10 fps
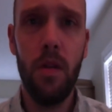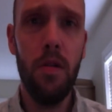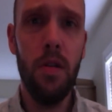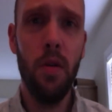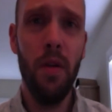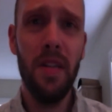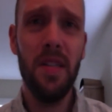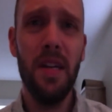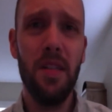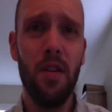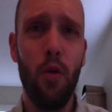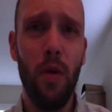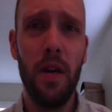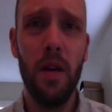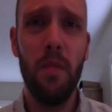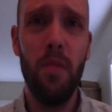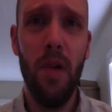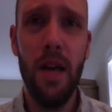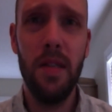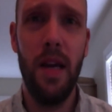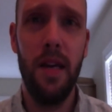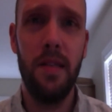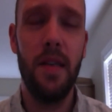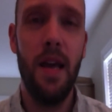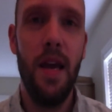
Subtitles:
So when I say it's a quick process,